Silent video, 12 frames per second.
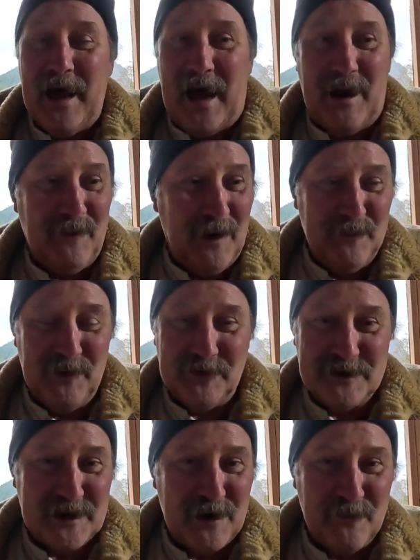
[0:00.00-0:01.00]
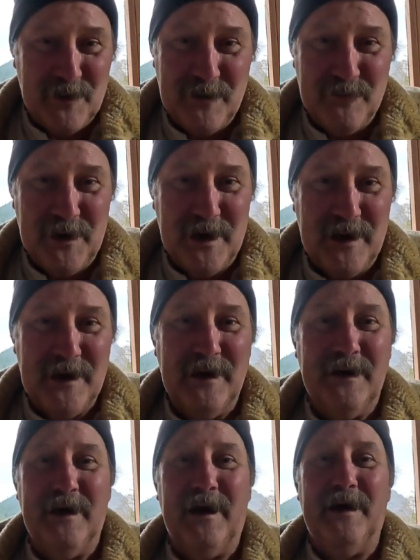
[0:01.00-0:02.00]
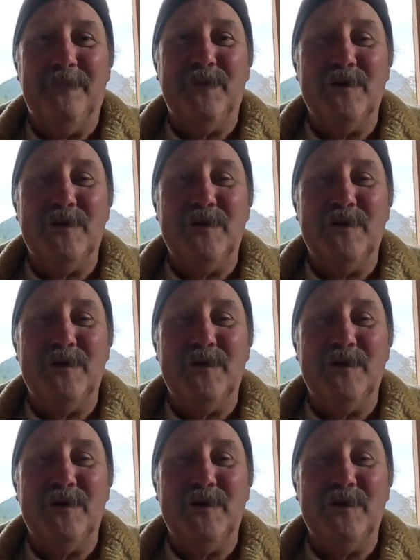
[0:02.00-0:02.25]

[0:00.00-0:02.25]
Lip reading: I'm not building this Airbnb.